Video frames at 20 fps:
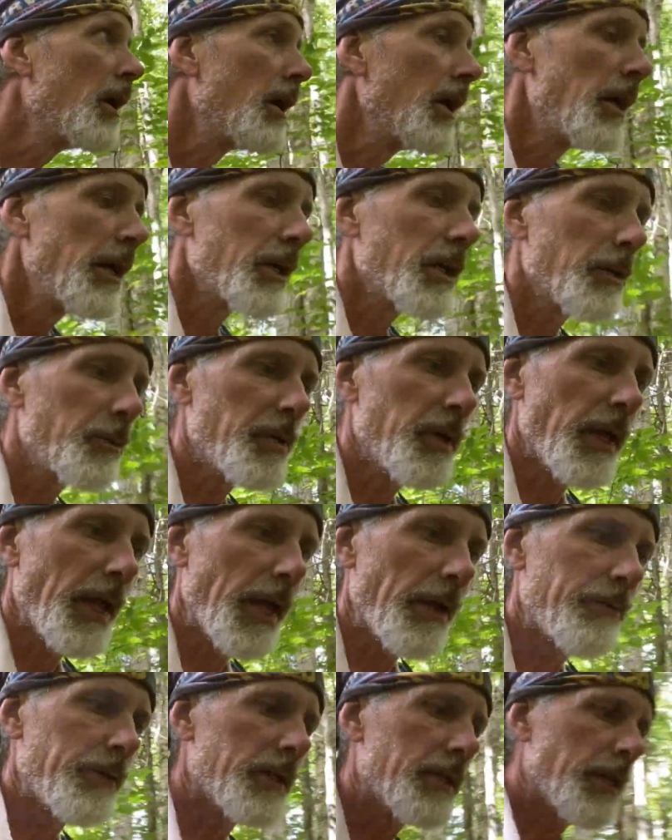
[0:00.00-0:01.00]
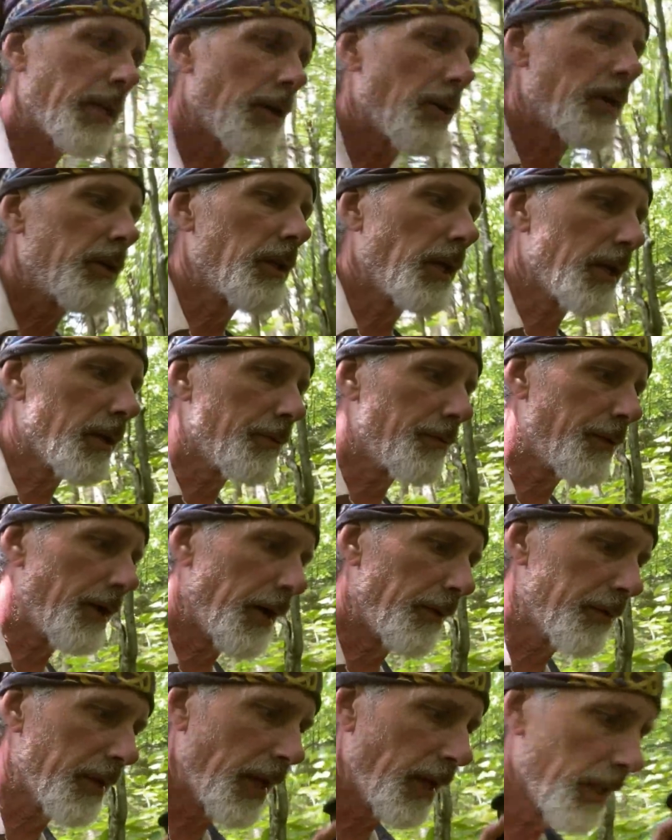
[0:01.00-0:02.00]
It could be a heavy carry, like a
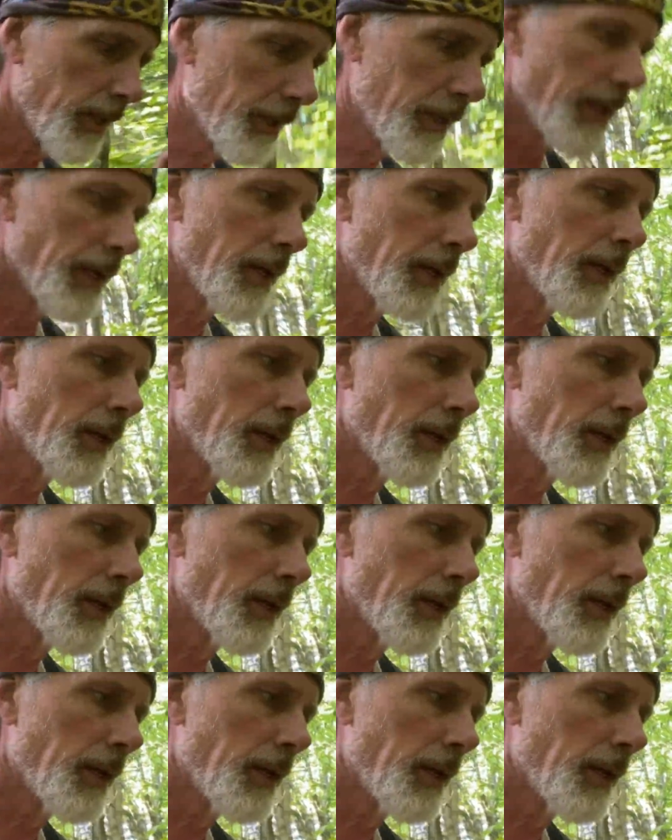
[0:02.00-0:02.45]
5-gallon